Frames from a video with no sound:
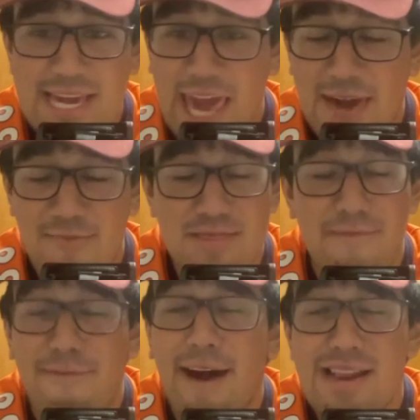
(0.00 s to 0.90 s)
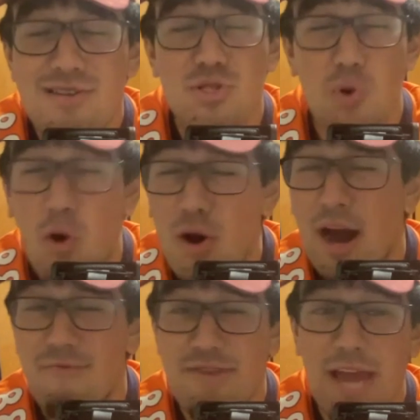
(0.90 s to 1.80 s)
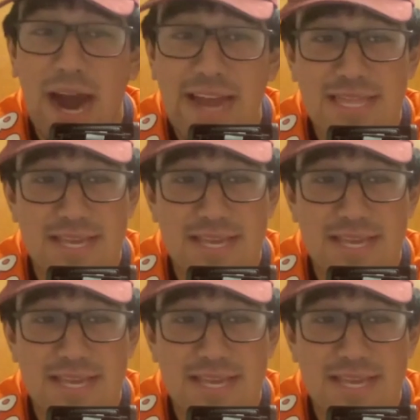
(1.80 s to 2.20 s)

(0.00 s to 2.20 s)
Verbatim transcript: game with the final score of nine